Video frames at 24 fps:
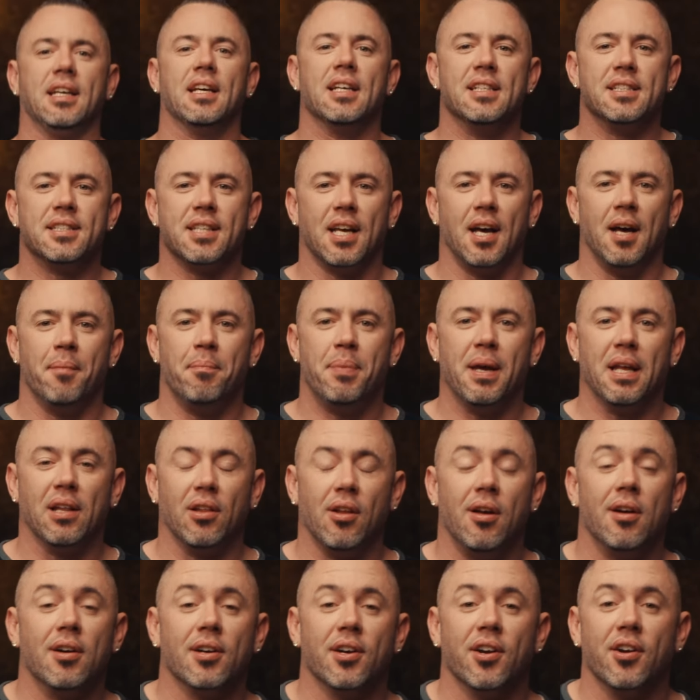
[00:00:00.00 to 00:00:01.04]
is a bit
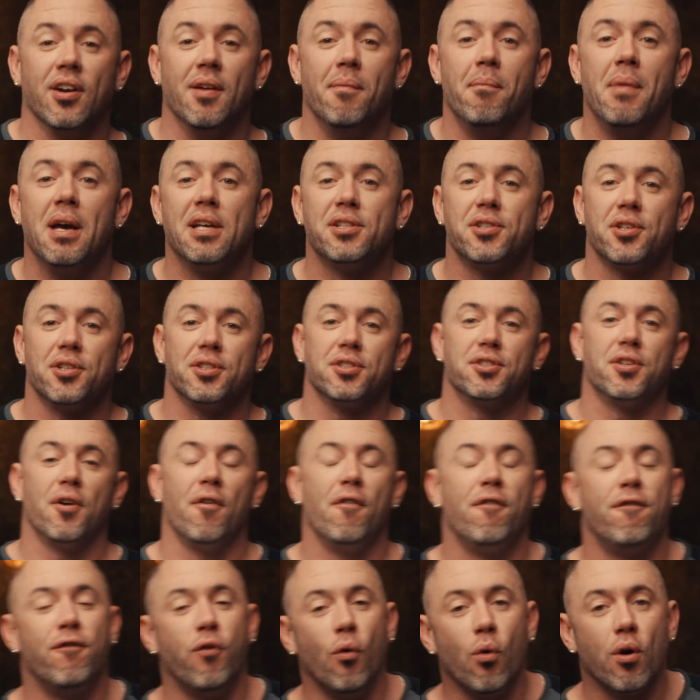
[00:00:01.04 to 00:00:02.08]
longer. It measures
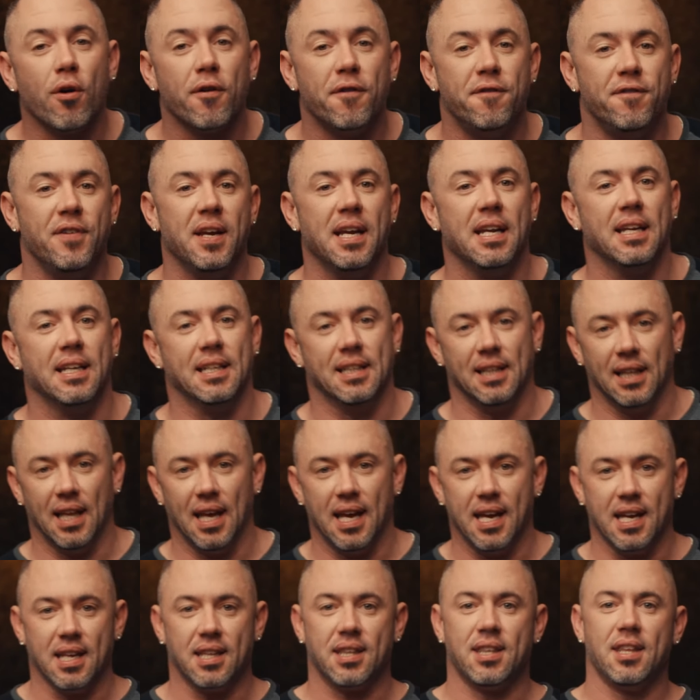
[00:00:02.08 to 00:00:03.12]
4 feet in
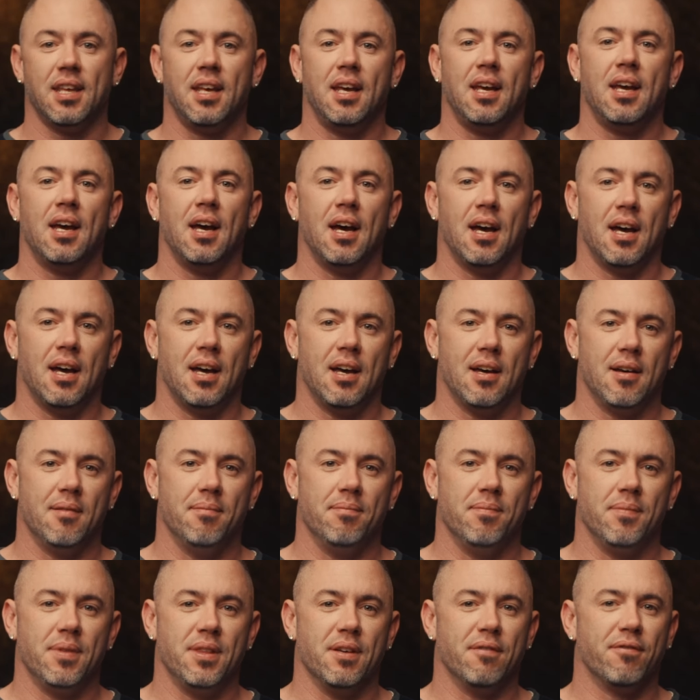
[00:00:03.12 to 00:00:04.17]
length.
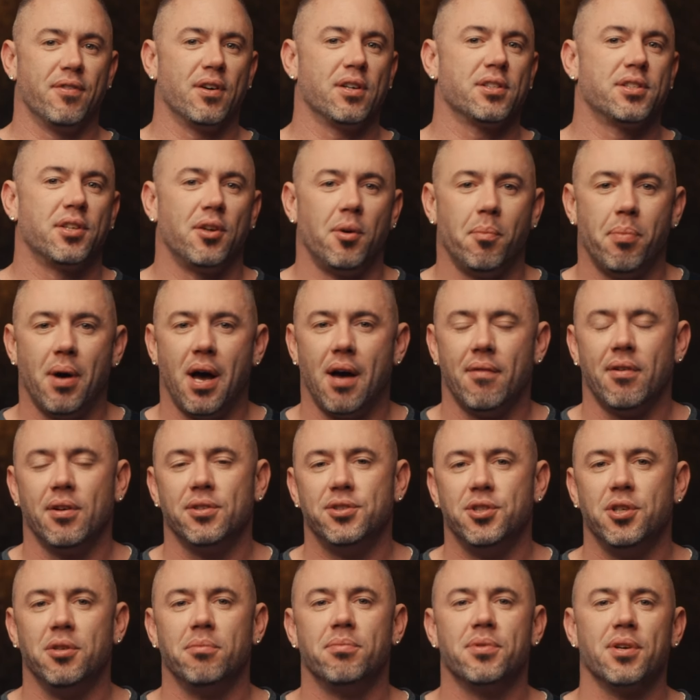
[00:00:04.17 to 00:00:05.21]
The versatile
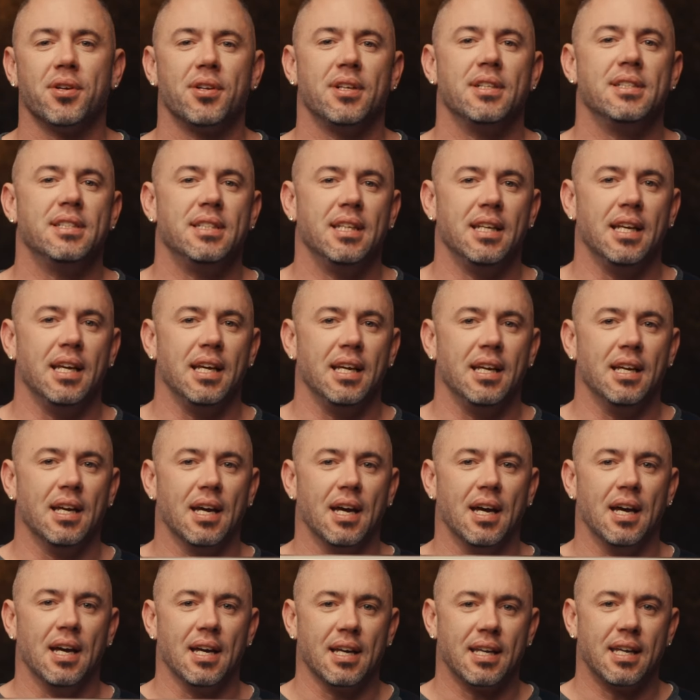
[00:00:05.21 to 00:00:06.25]
Pavotube
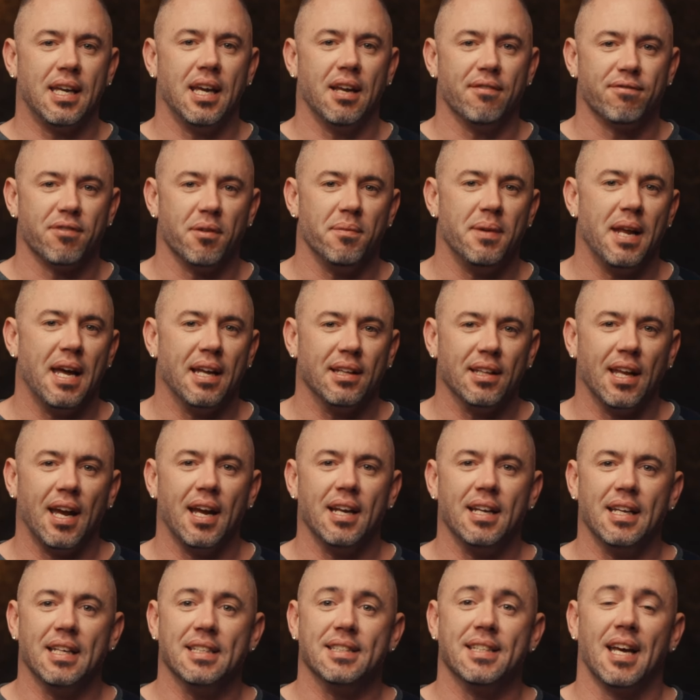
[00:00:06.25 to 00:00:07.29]
30C kit from
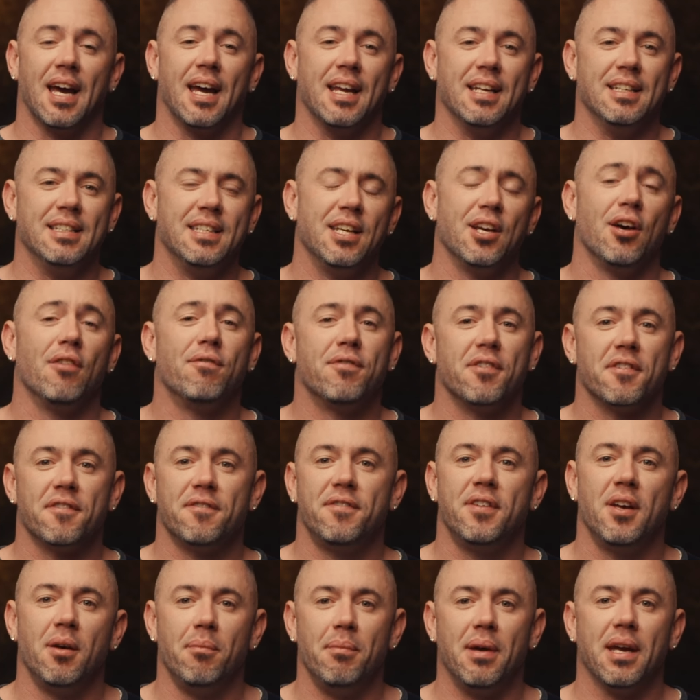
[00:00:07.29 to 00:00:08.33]
Nanlite is ideal for
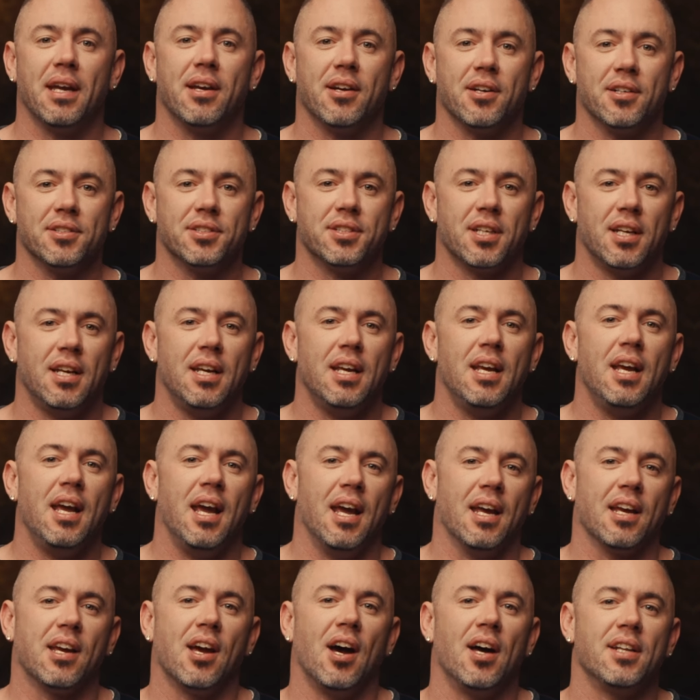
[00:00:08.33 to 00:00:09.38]
filmmakers
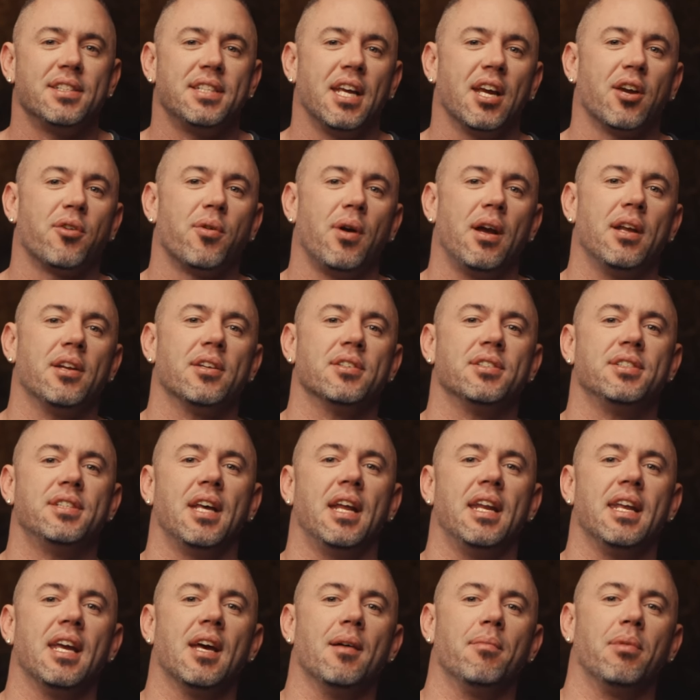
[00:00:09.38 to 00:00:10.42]
and content creators
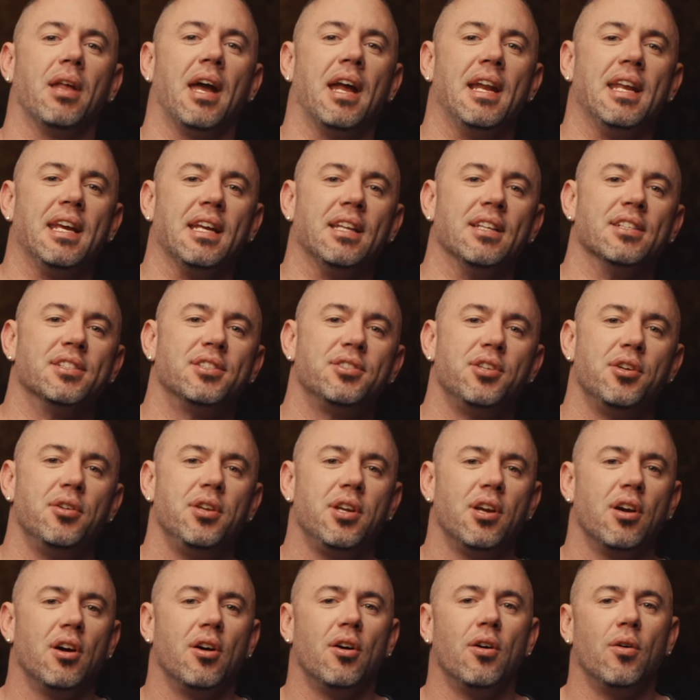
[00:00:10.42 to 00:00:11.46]
setting up lighting in the
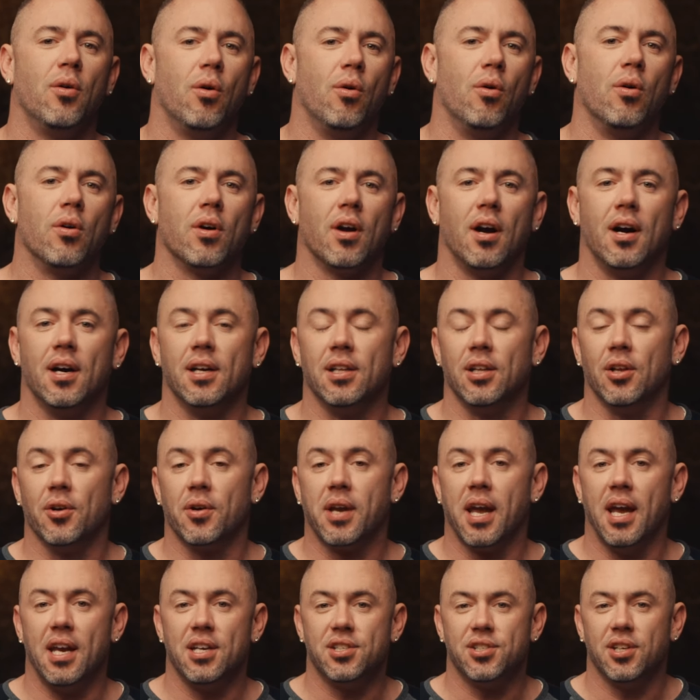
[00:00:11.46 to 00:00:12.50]
studio or on
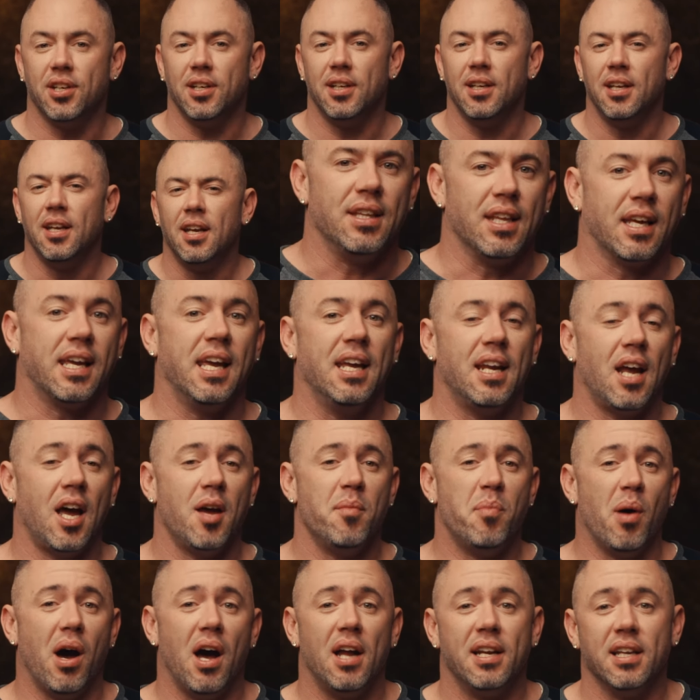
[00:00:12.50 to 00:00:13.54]
location. The kit I
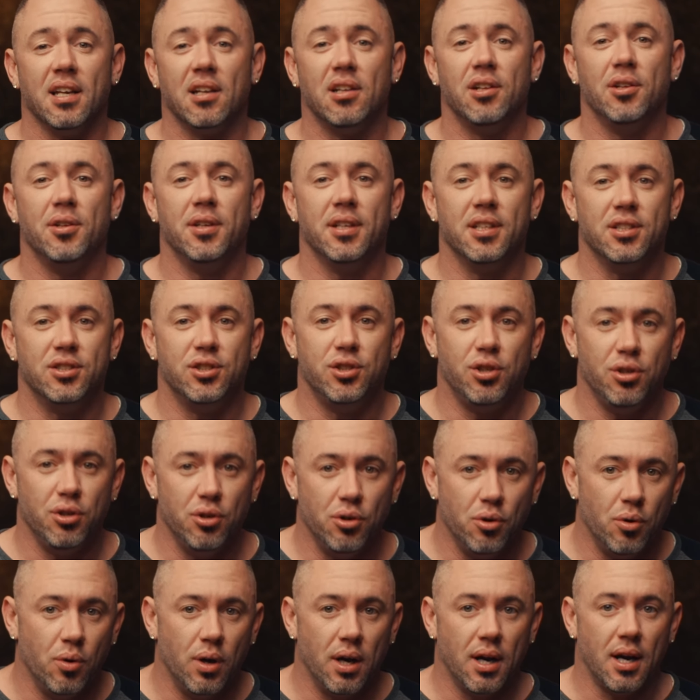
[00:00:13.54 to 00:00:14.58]
bought included
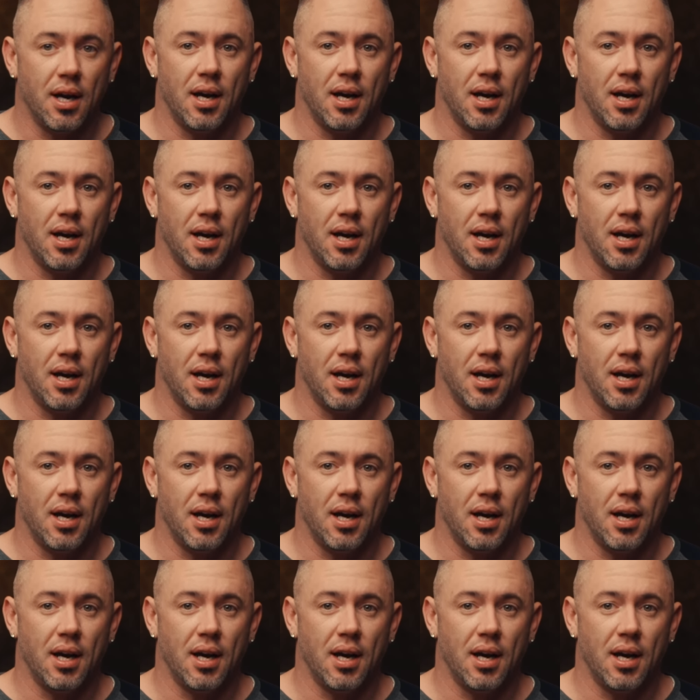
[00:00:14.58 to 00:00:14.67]
2